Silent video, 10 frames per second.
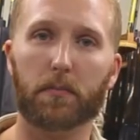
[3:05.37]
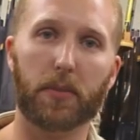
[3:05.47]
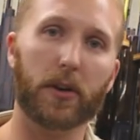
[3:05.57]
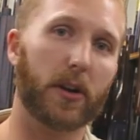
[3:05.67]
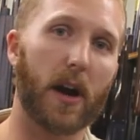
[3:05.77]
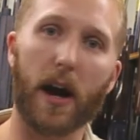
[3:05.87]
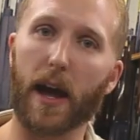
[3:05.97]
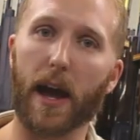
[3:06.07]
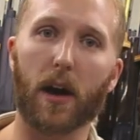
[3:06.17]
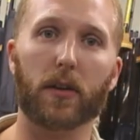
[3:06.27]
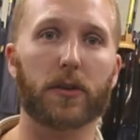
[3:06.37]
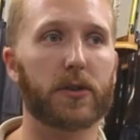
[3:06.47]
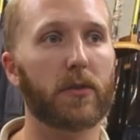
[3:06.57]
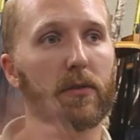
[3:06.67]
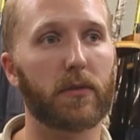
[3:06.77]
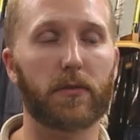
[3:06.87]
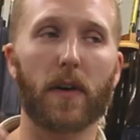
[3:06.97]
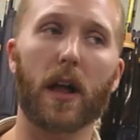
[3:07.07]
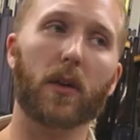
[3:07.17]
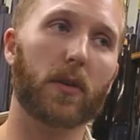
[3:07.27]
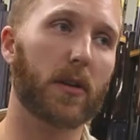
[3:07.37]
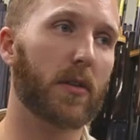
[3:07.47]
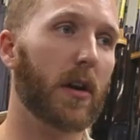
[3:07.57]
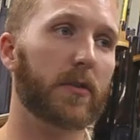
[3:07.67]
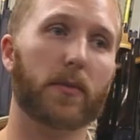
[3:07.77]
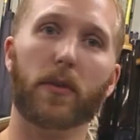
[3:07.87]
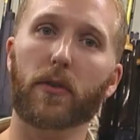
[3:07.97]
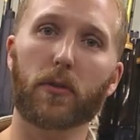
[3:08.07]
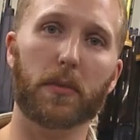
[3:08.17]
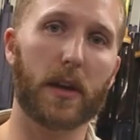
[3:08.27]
putting your eye out or shooting follower across the room,